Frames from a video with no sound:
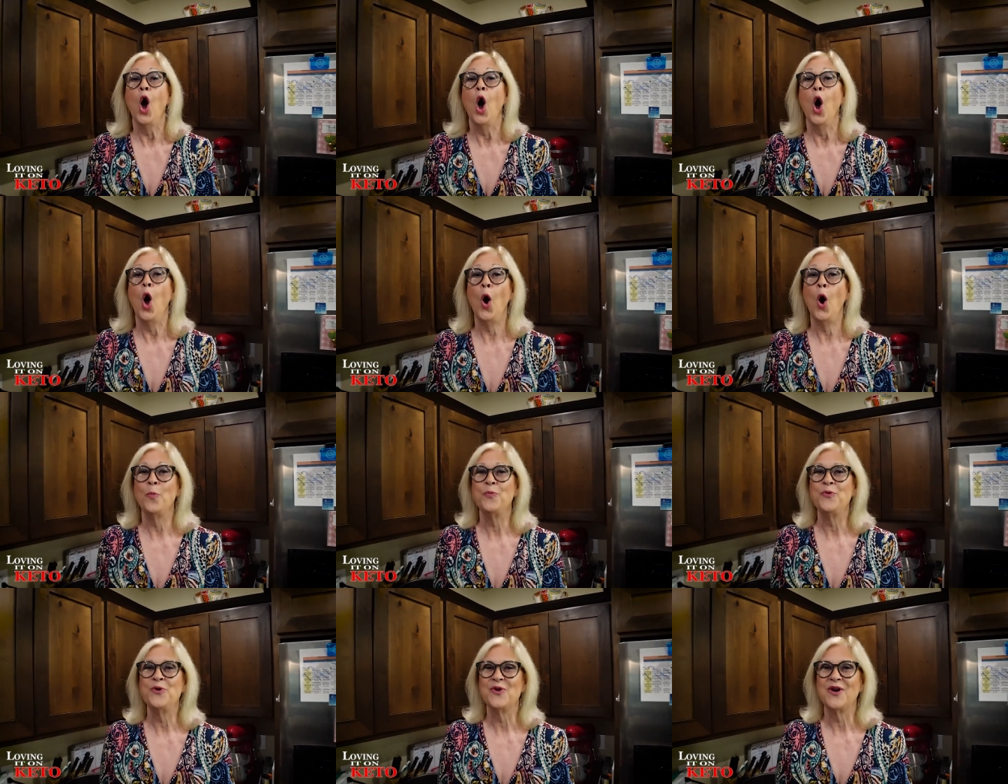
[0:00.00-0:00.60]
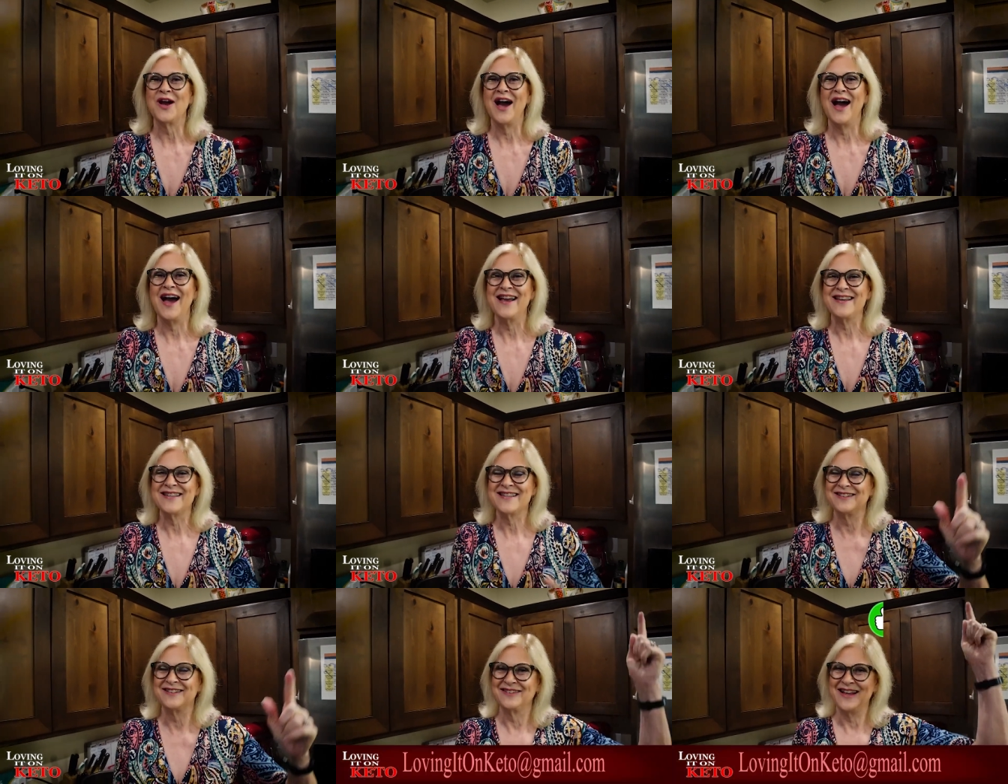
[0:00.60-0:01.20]
Hope you
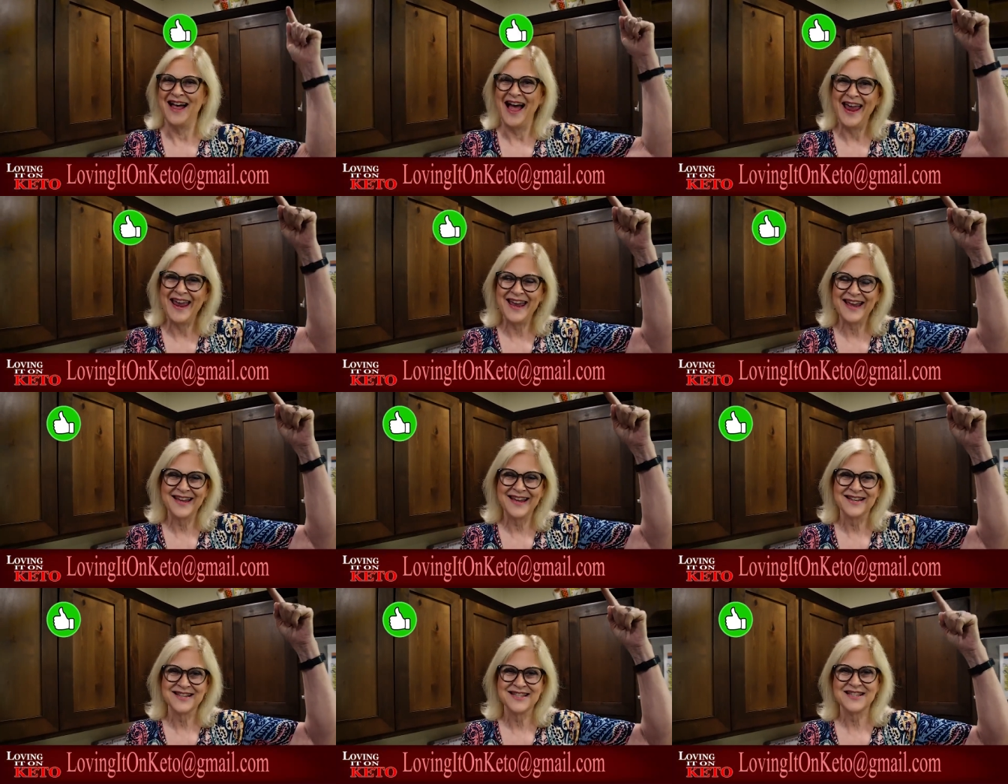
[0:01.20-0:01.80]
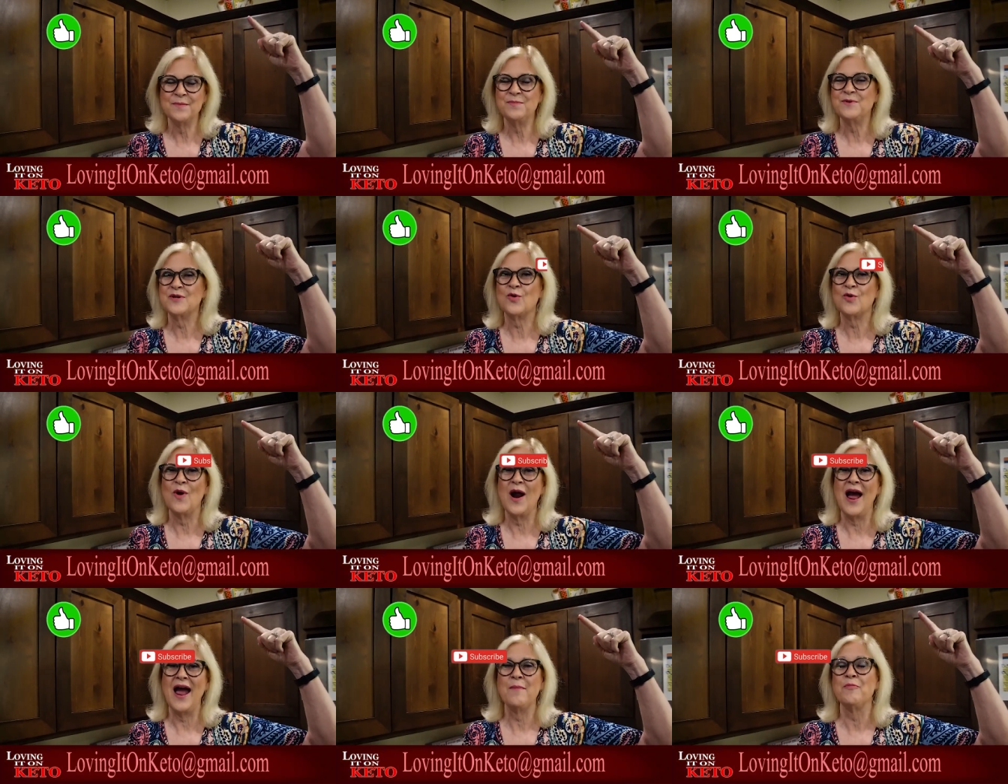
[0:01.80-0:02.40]
guys like,
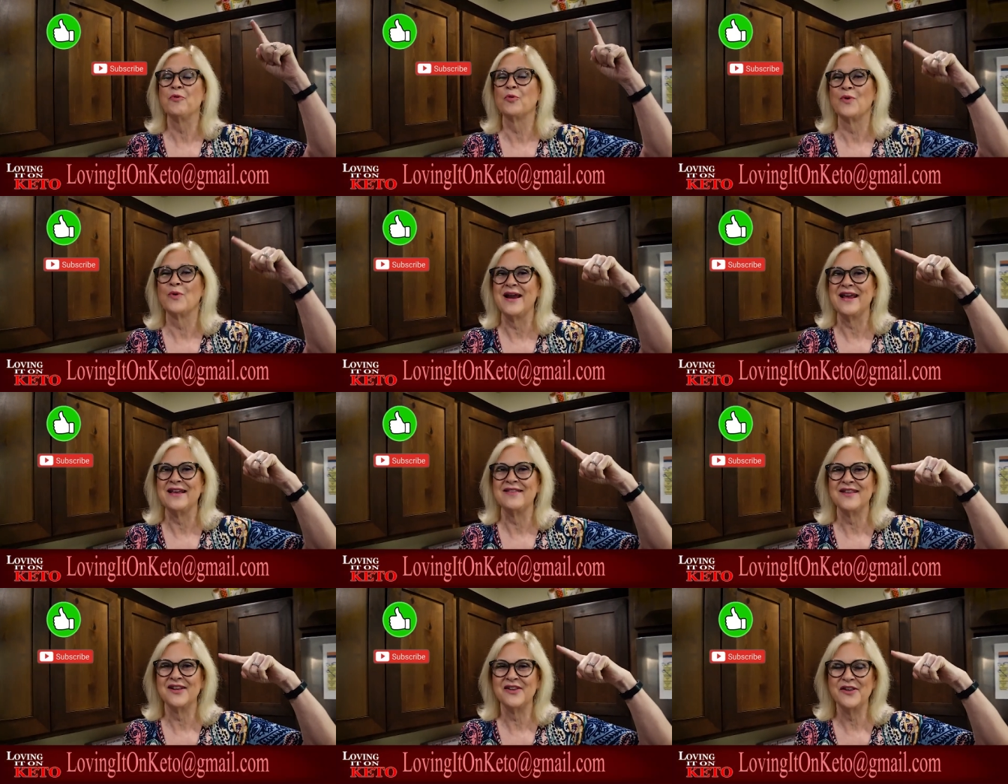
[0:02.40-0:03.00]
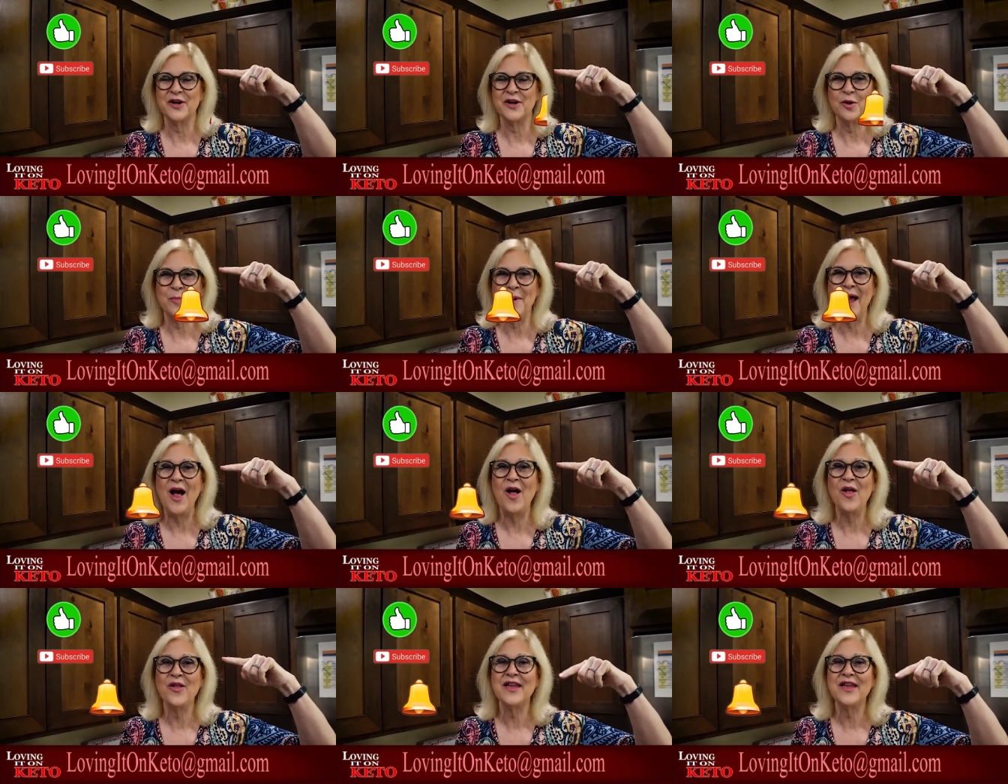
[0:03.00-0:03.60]
subscribe, ring the little
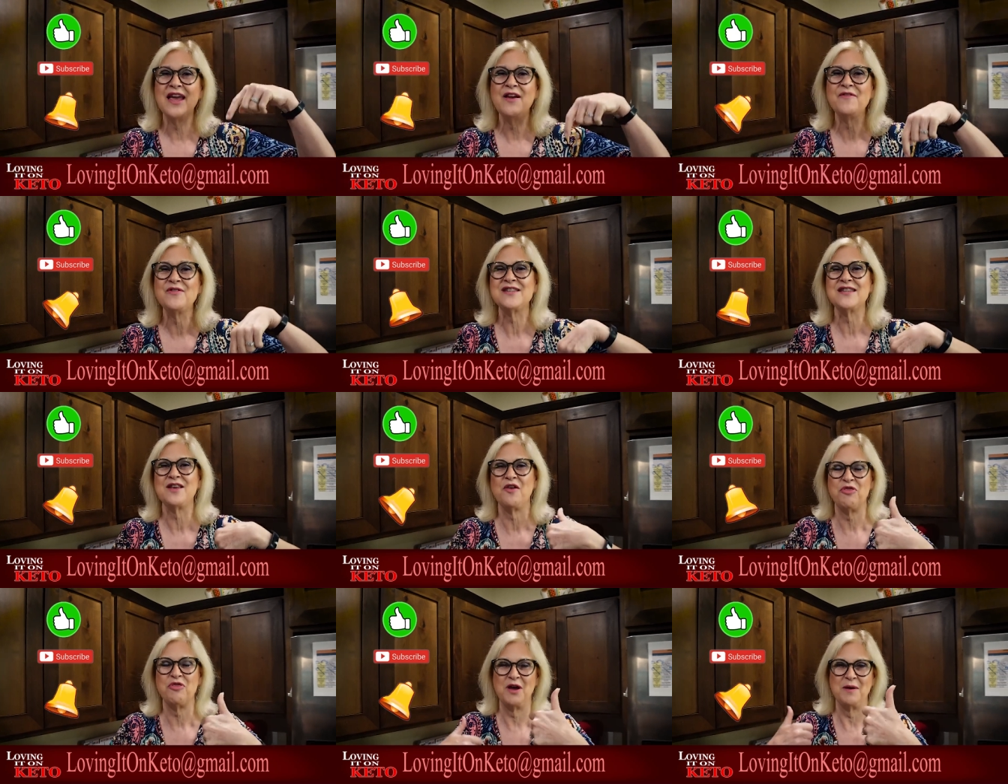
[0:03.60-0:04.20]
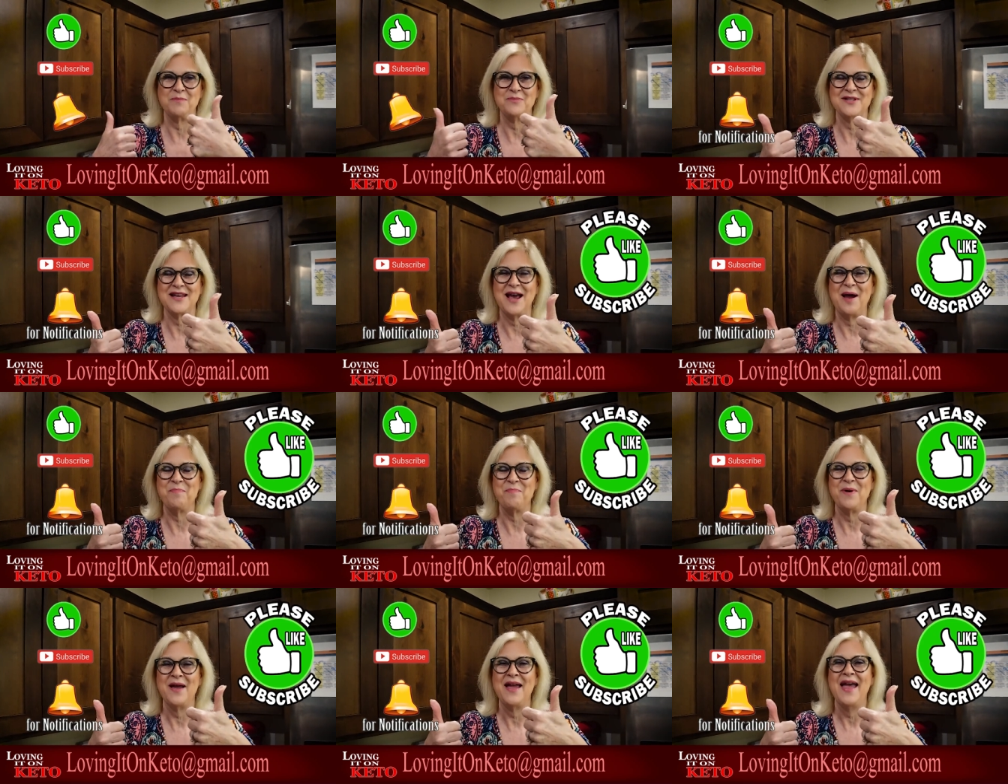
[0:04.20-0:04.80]
bell, give us a thumbs
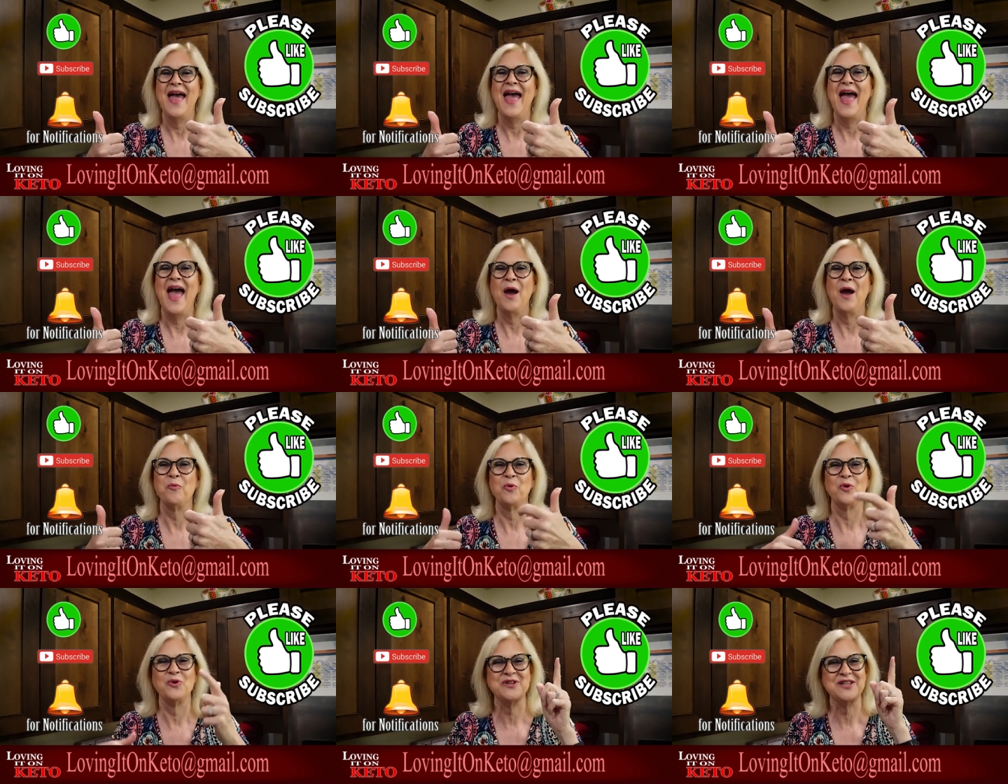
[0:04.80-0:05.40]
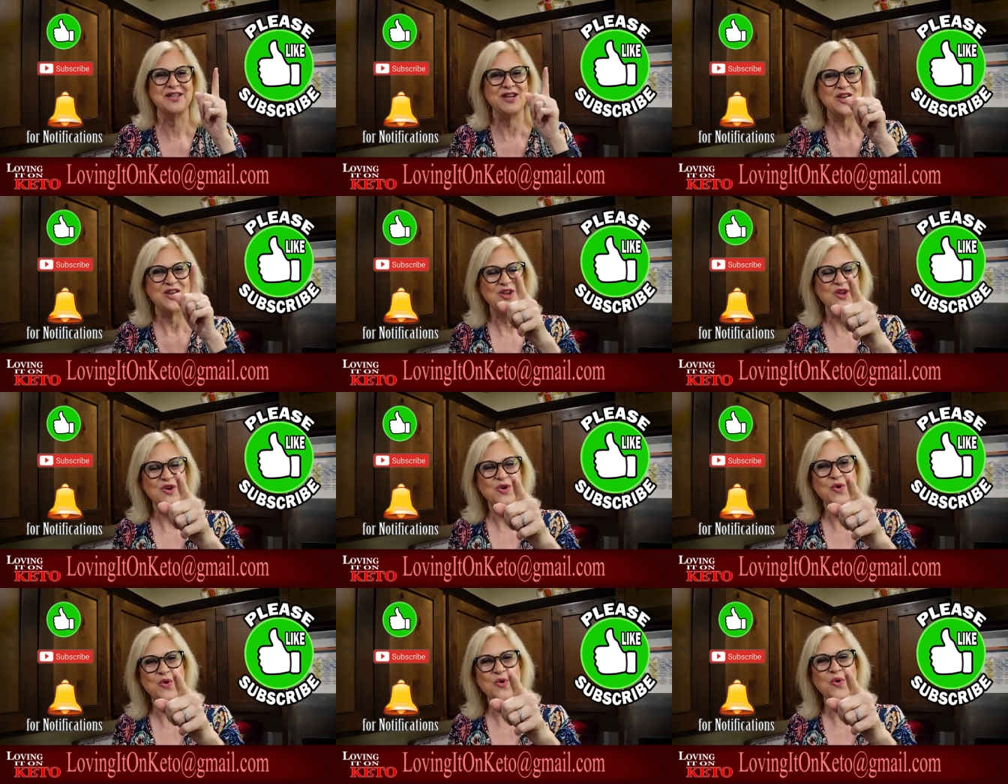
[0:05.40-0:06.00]
up, and we'll see
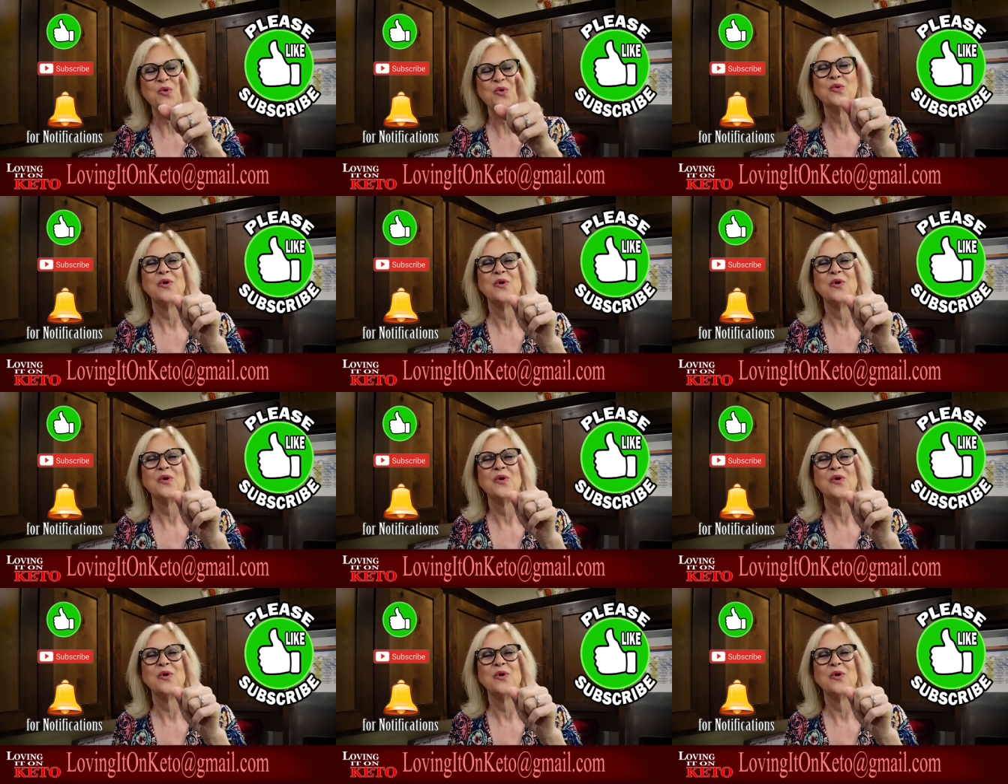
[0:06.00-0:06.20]
you